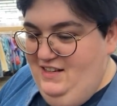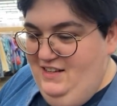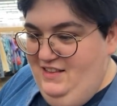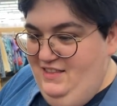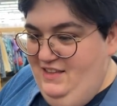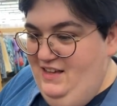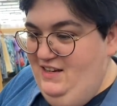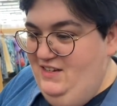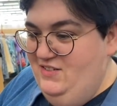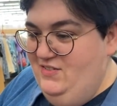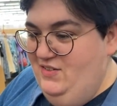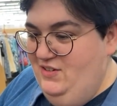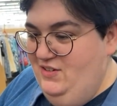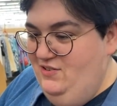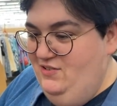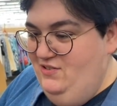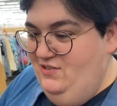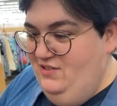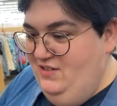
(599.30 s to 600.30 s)
That is really
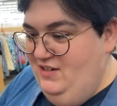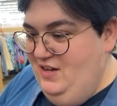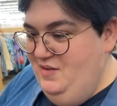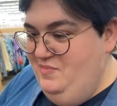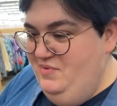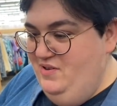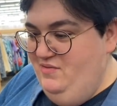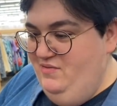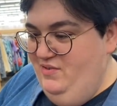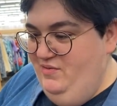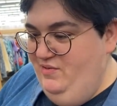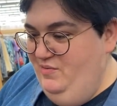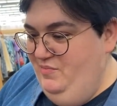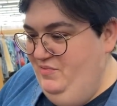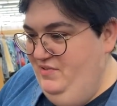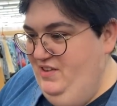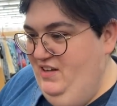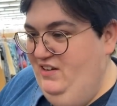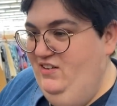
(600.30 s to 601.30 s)
cool. I bet we wouldn't
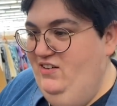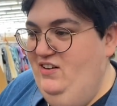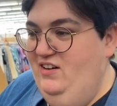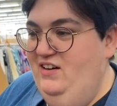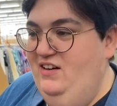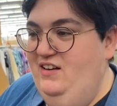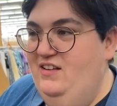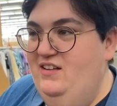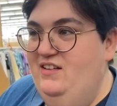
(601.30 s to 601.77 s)
be that good at it.